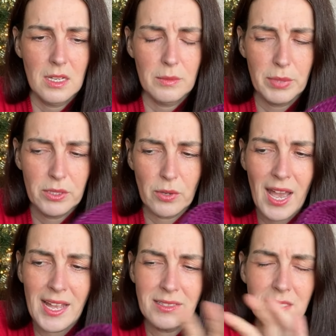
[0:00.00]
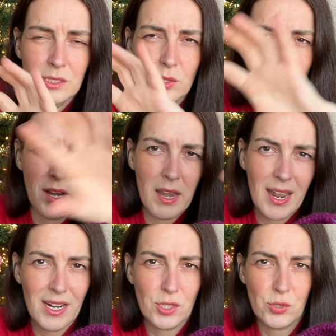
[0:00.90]
but your hand is not
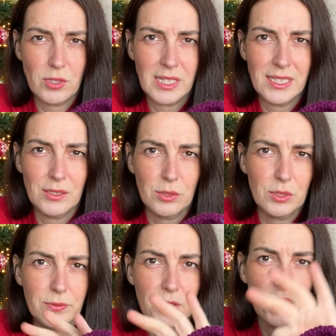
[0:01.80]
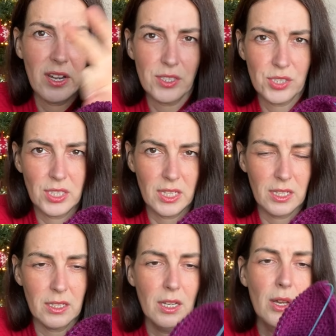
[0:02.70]
naturally sort of touching it.